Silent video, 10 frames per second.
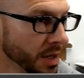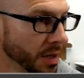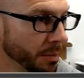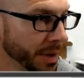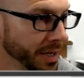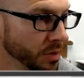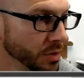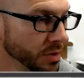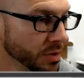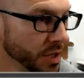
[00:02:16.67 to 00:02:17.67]

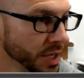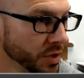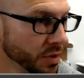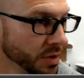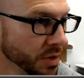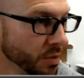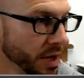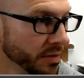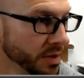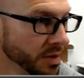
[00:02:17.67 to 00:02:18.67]
Bengals, Jay Schulze,
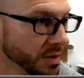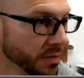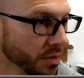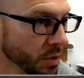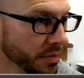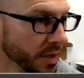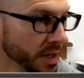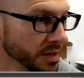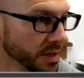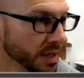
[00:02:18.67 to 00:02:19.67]
Ravens, Florida
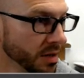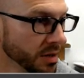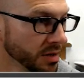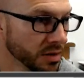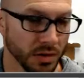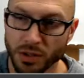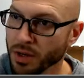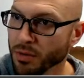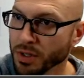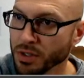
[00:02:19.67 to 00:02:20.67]
Fan, Seahawks, J
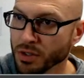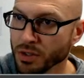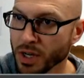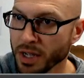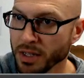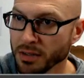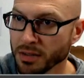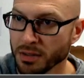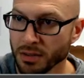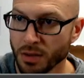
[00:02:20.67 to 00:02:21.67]
Rich,
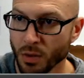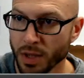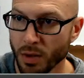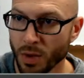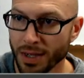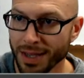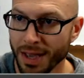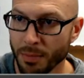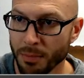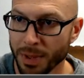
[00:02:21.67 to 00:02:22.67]
Giants, Go KY
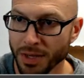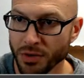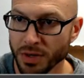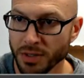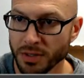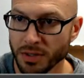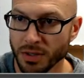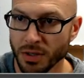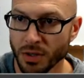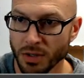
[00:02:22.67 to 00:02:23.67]
Cat, Patriots. There
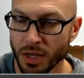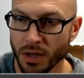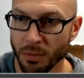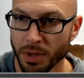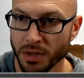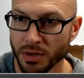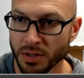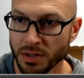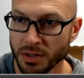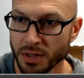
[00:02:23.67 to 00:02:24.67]
you go. You got your
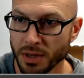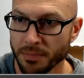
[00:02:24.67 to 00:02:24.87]
Patriots this time.